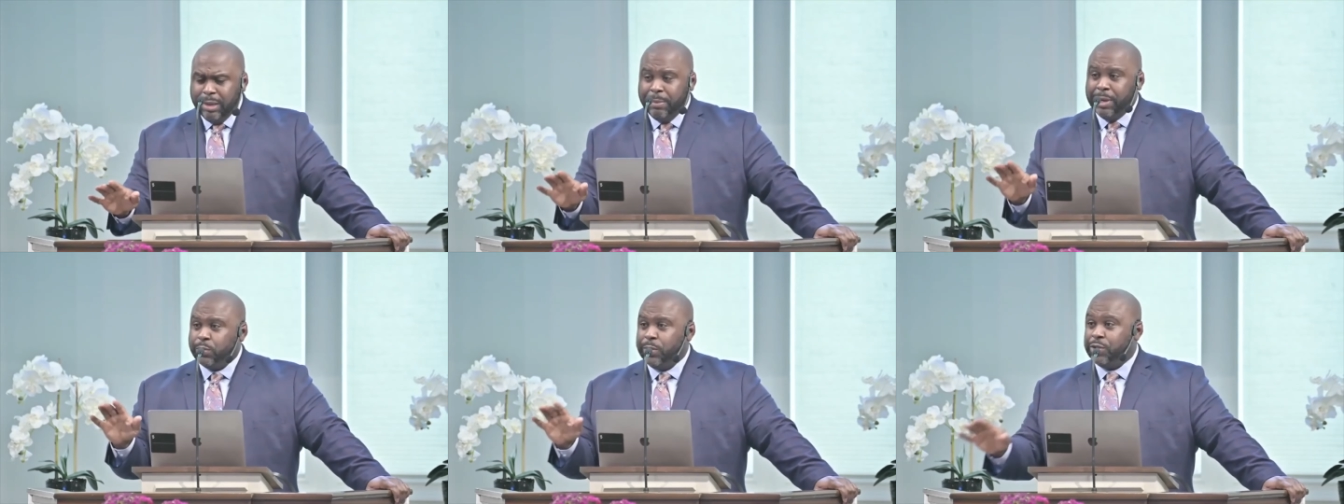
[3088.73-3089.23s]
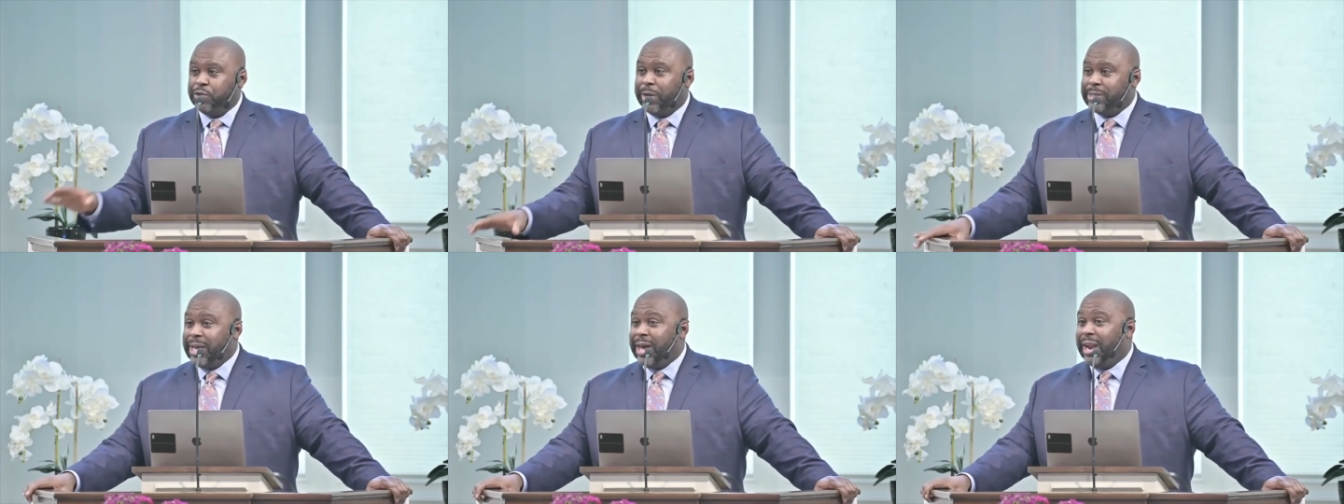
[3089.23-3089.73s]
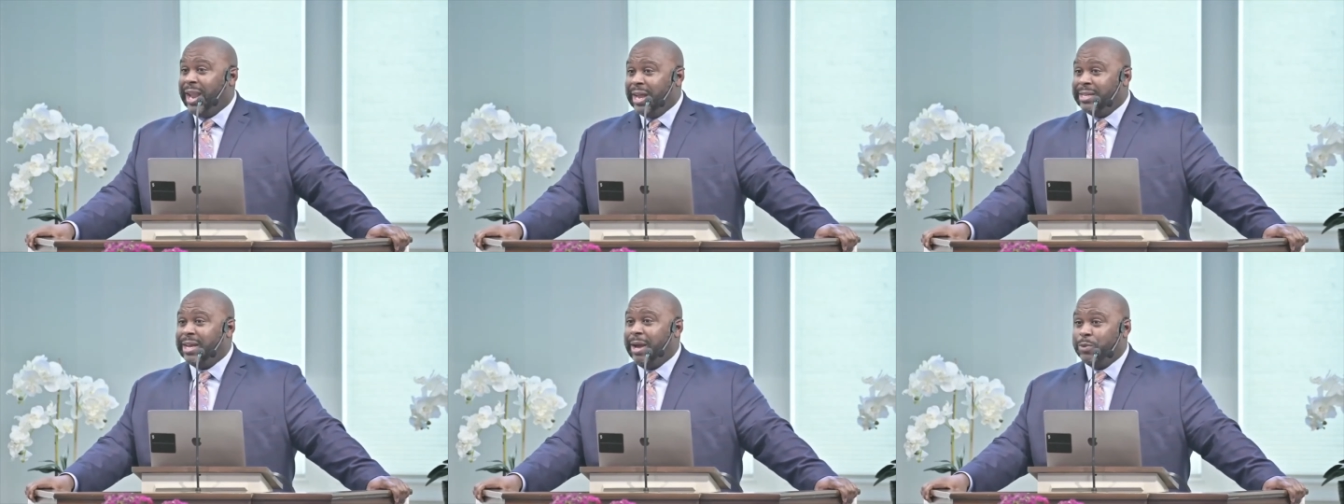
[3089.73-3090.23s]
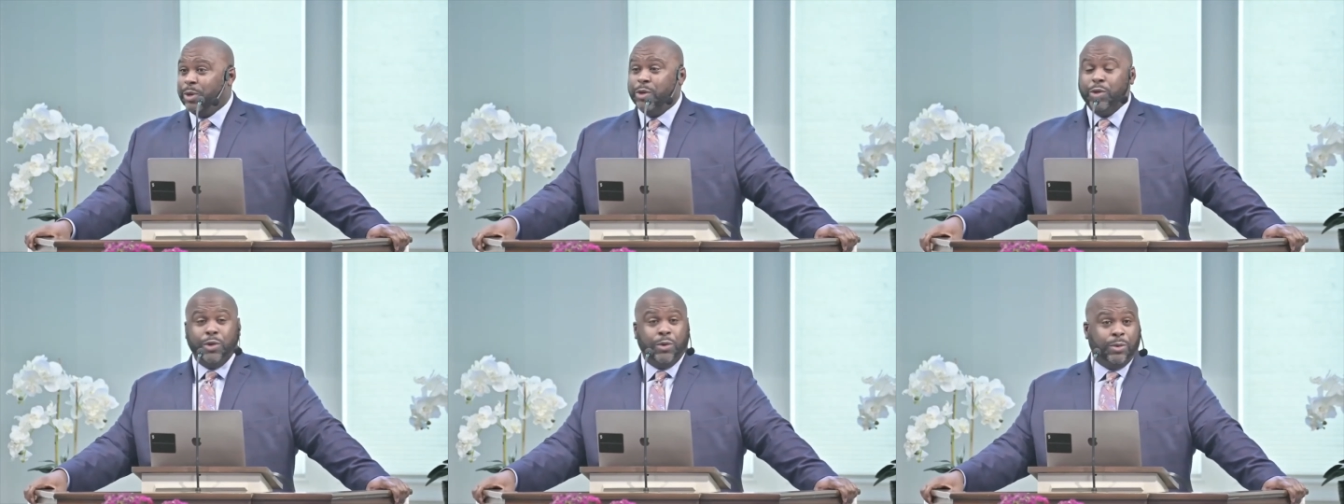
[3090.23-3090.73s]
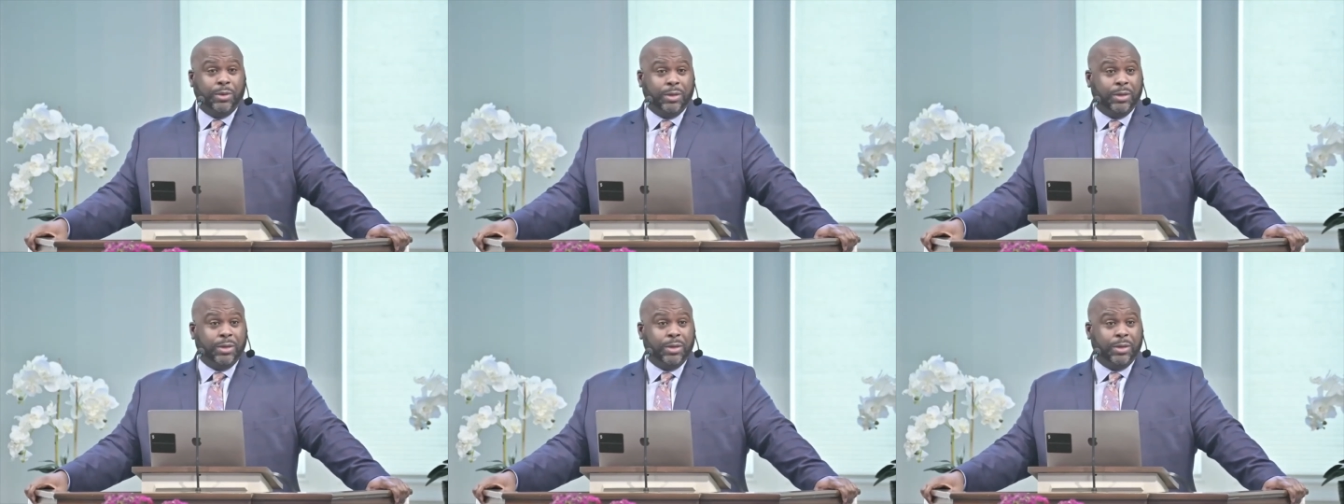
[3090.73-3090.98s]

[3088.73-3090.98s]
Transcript: Because when you're stressed out, a lot of times, what do you do?